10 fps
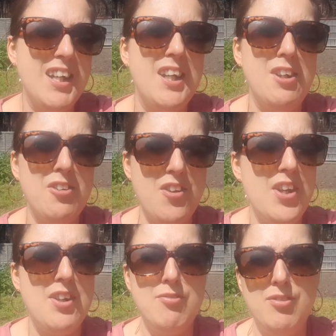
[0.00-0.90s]
a lot
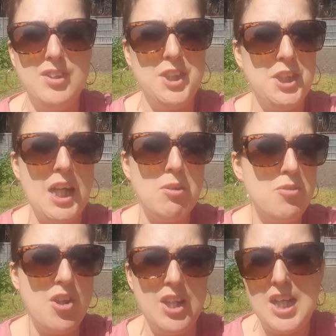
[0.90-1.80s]
of
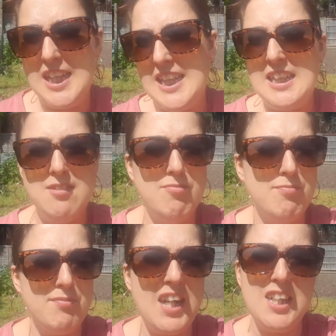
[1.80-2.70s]
shelter light in
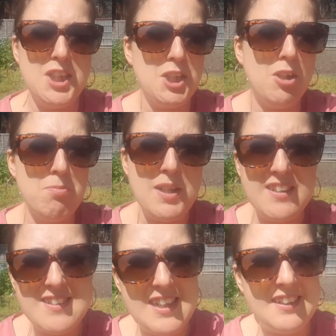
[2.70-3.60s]
like
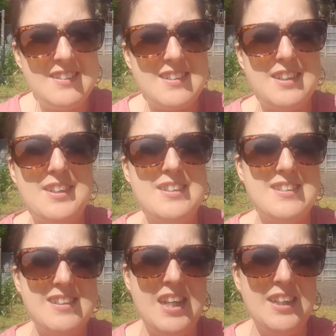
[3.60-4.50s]
shopping
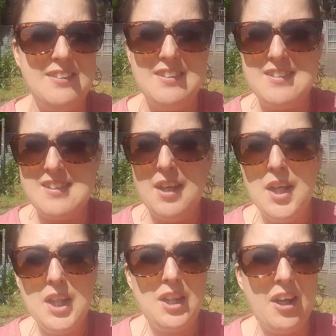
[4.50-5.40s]
centres and
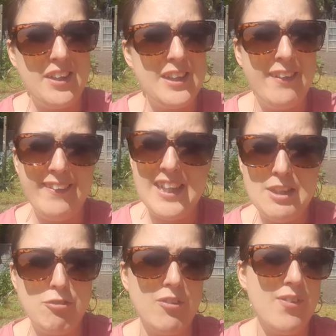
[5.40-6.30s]
like
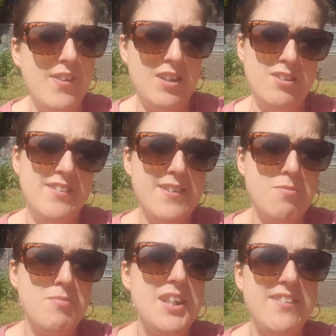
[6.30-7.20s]
cathedrals and
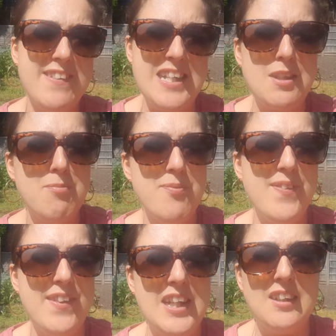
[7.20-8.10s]

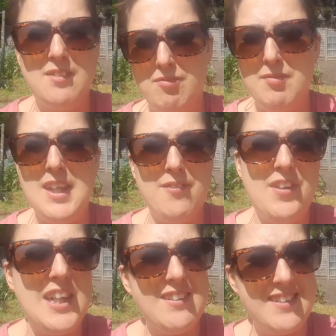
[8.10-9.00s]
museums if
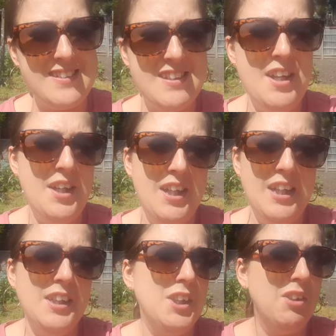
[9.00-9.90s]
it's
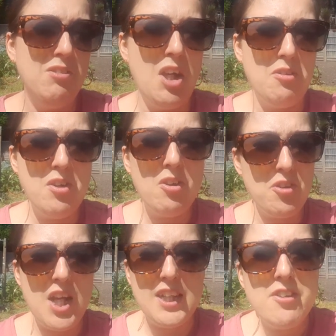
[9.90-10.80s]
you know not
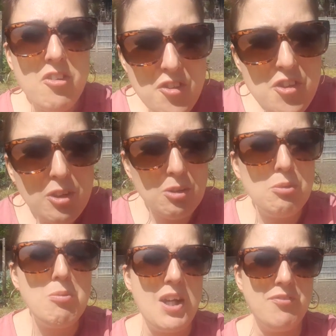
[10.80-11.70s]
that not so good
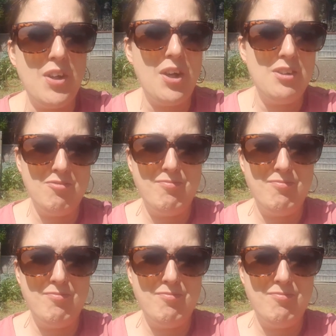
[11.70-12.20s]
weather